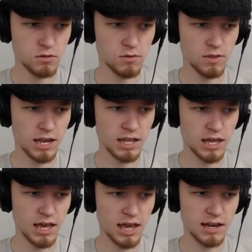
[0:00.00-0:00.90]
Do that
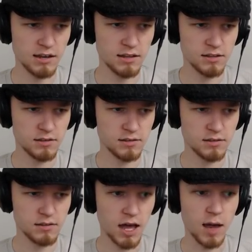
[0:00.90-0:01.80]
again.
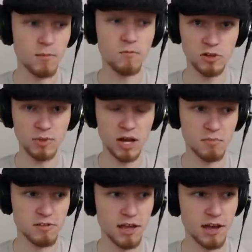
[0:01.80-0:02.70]
I am full
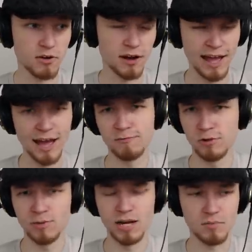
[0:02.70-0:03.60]
bombs now, or I have
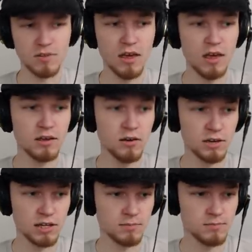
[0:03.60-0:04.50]
full bombs.
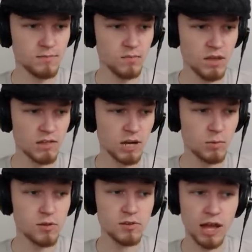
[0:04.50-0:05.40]
Good. Then it
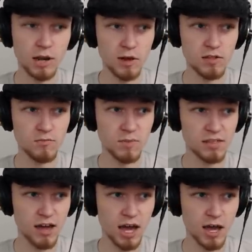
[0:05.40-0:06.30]
was not a waste of my
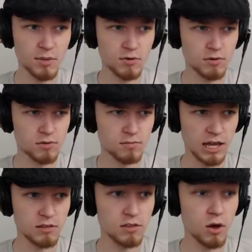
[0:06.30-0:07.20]
time in order to,
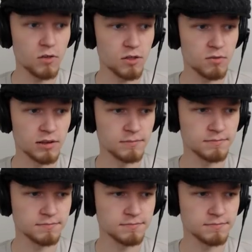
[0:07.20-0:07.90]
like, to go this way.